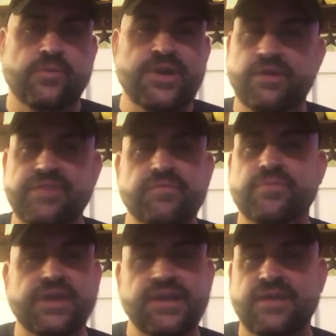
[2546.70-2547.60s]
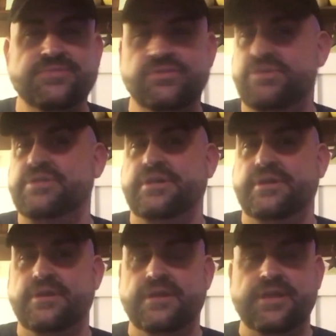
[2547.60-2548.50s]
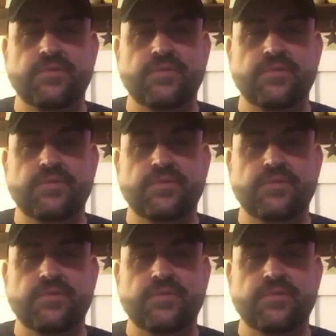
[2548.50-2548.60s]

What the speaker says: don't even bring it up to each other. Like,